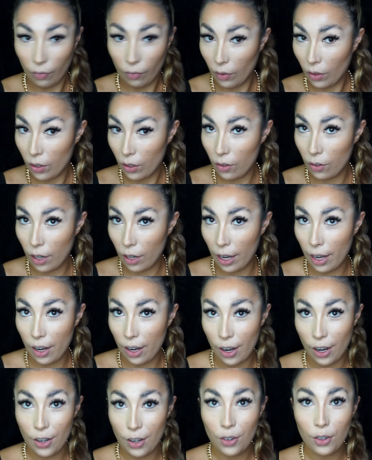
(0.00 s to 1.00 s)
Okay,
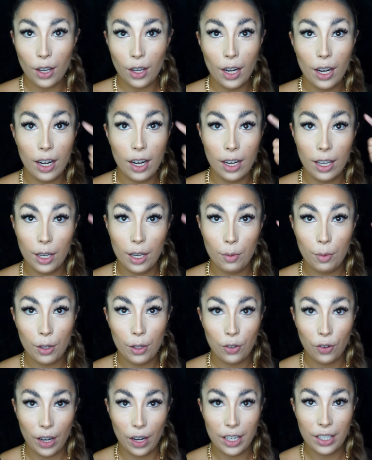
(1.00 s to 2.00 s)
I look a little bit
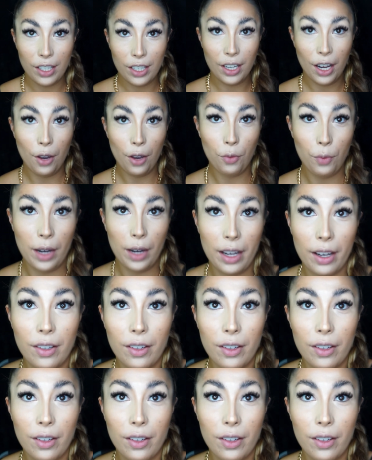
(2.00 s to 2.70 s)
crazy now with